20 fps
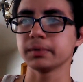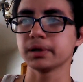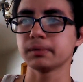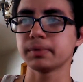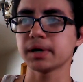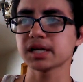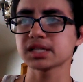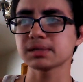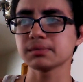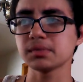but the
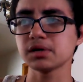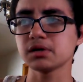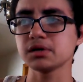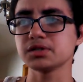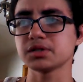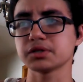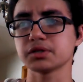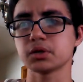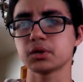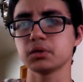
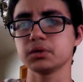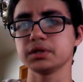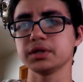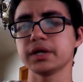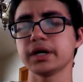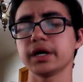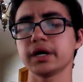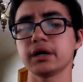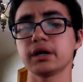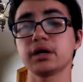possibilities are totally
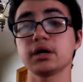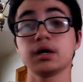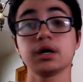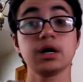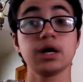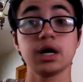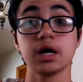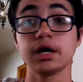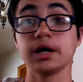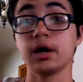there.
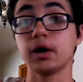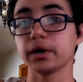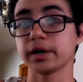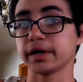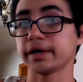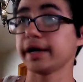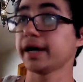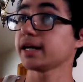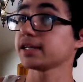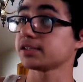
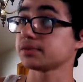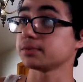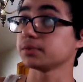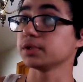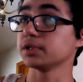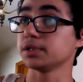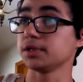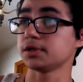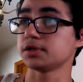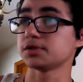Okay, that's
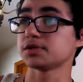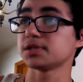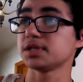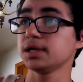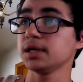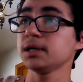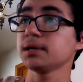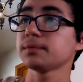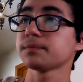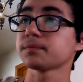really
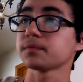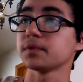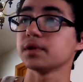interesting.